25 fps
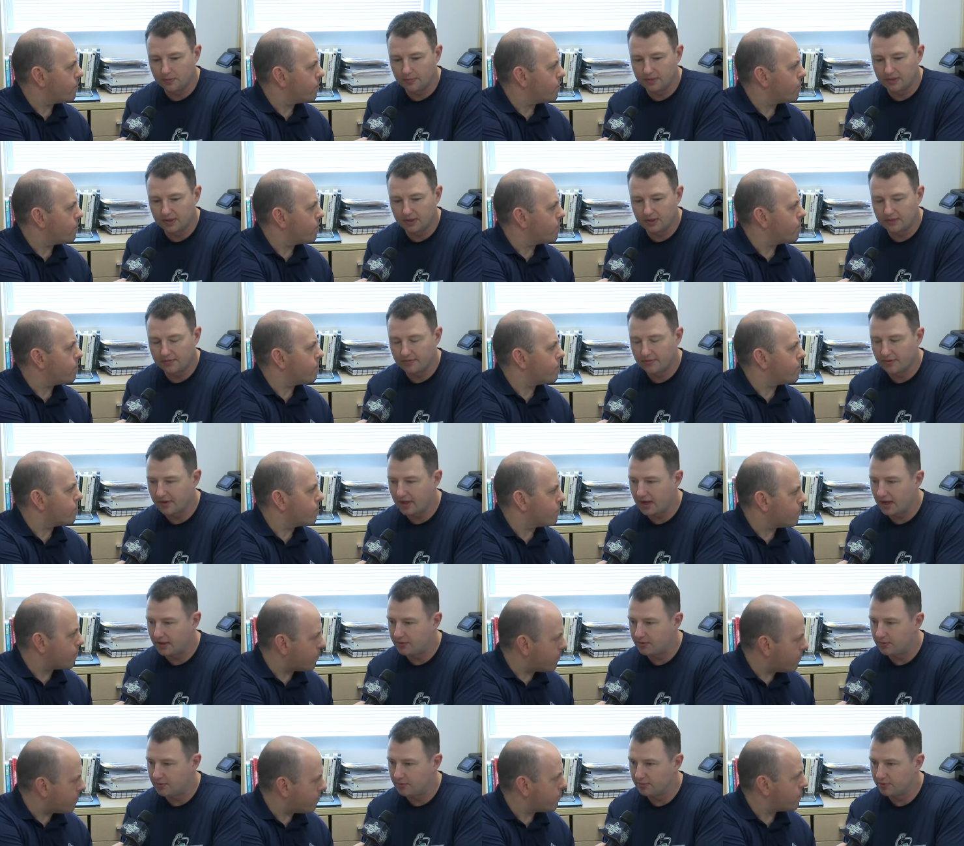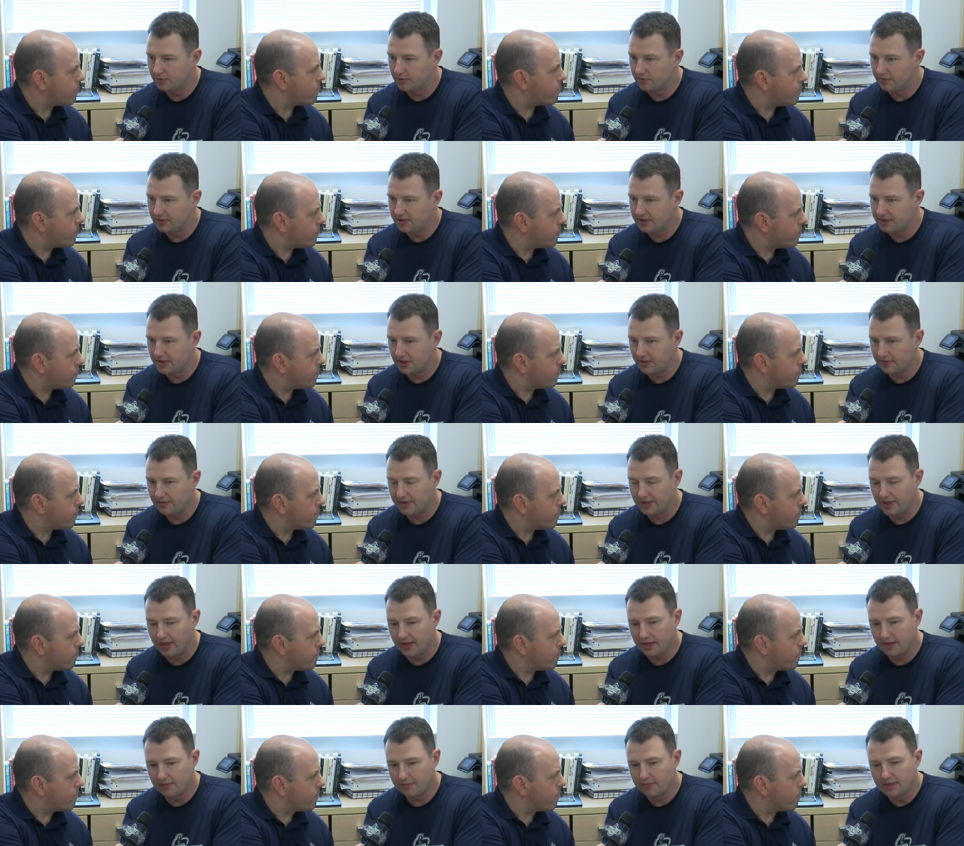Speaker 1: we'll be looking for that to improve each and every
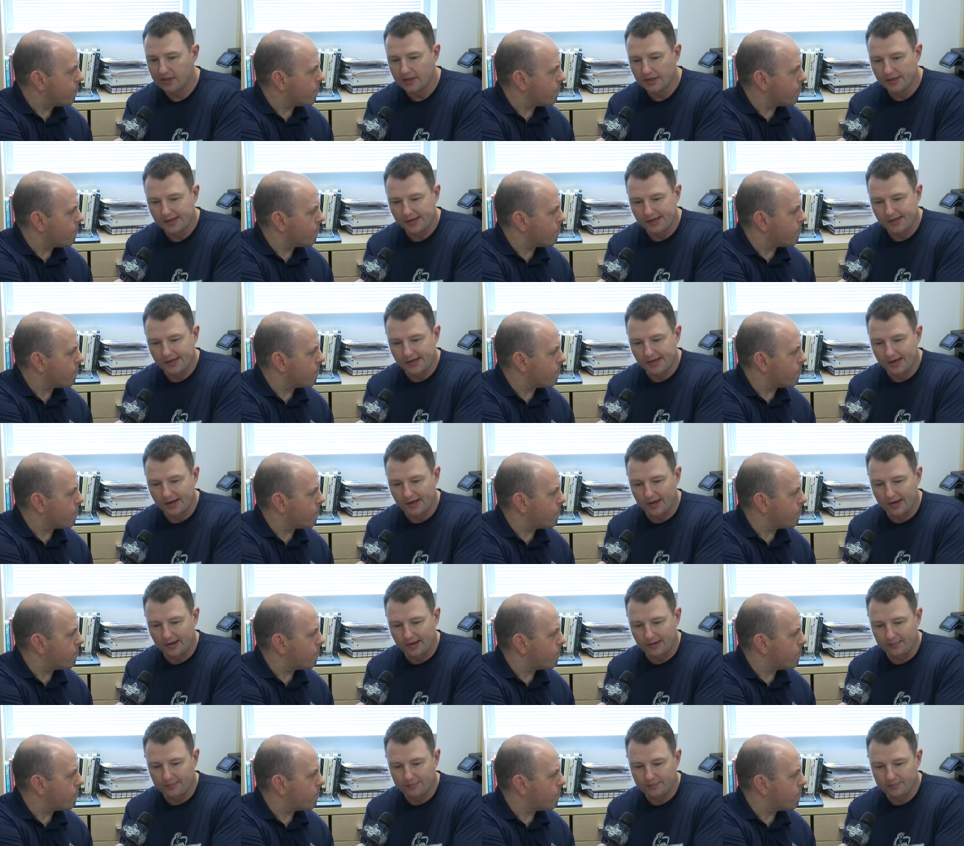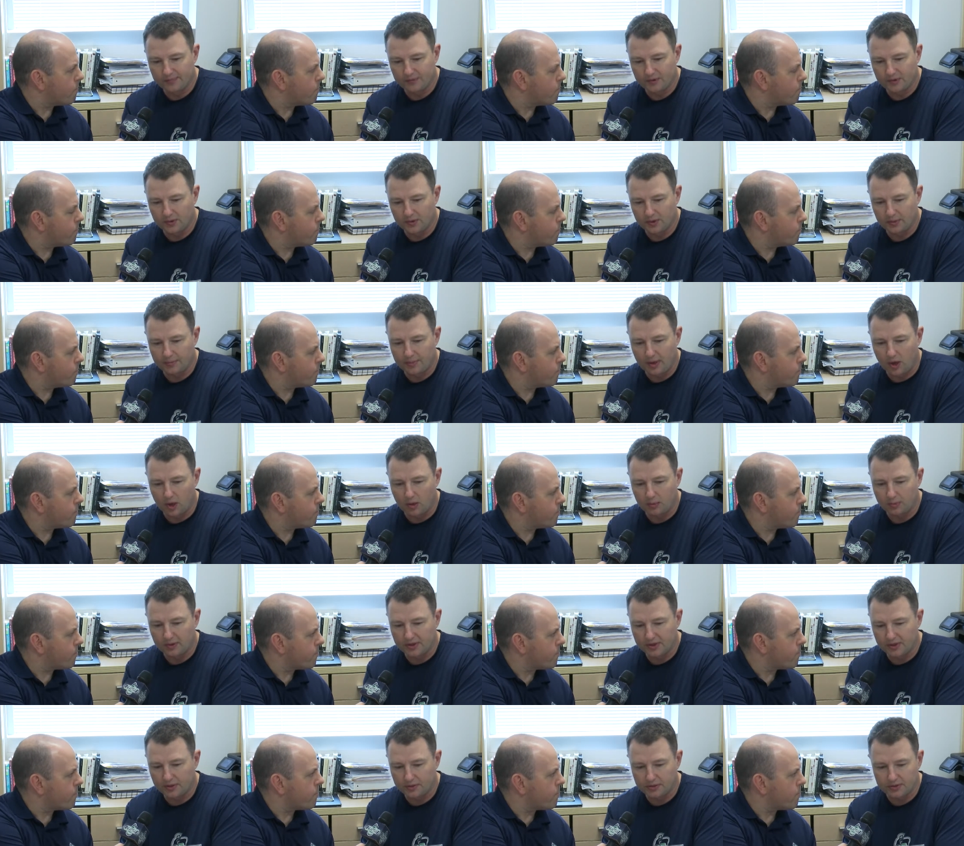game. Um, you know, the power
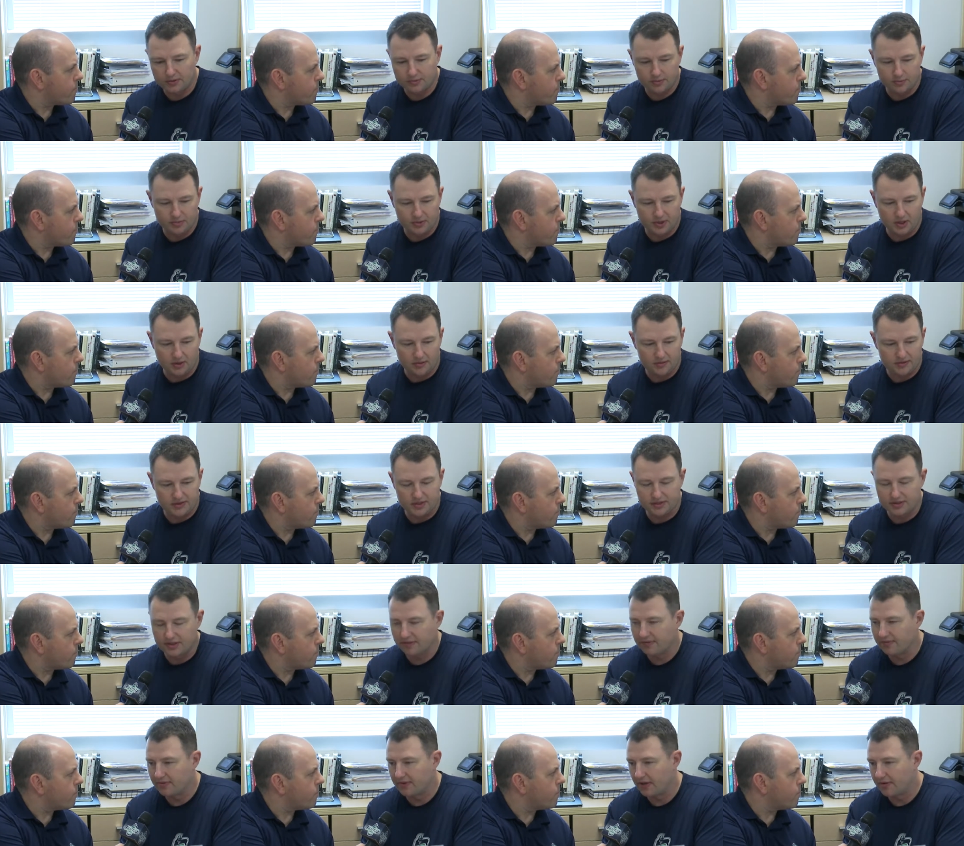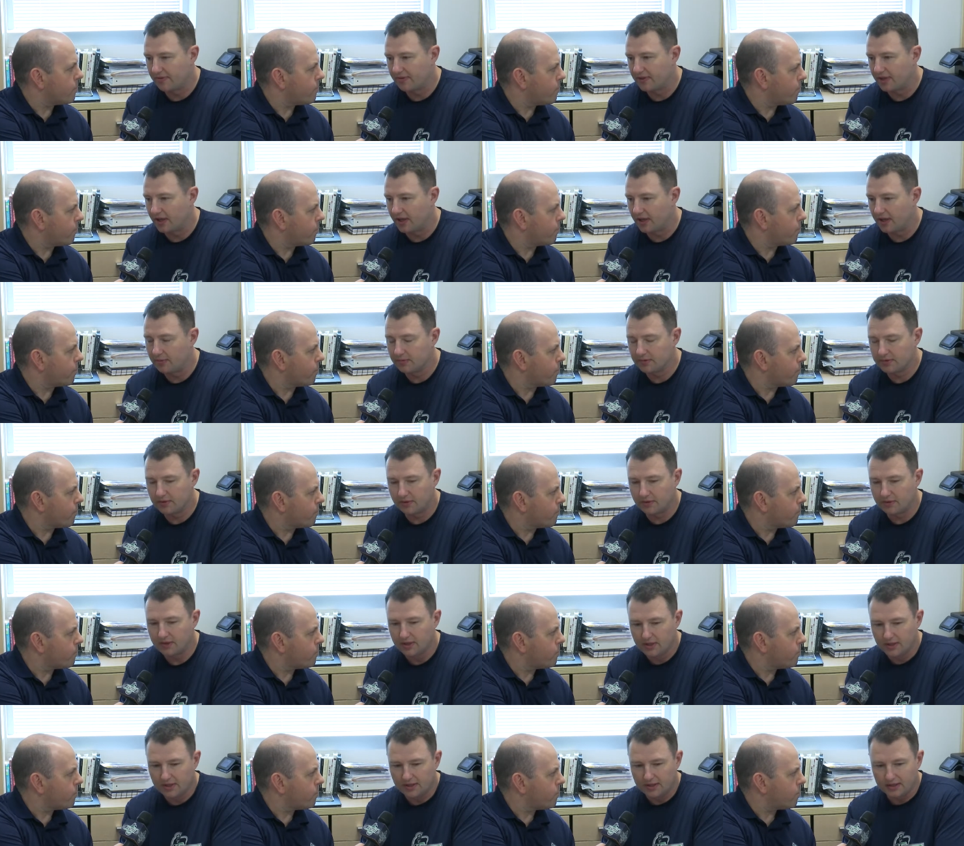play units will be obviously different every game, so
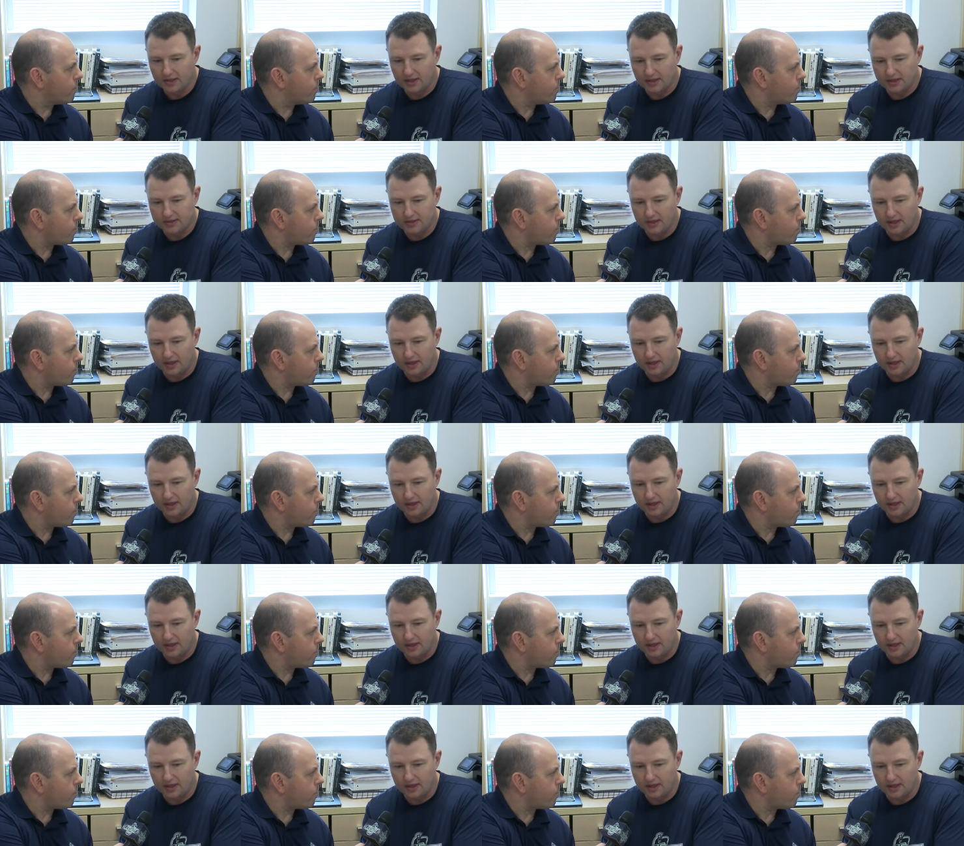that's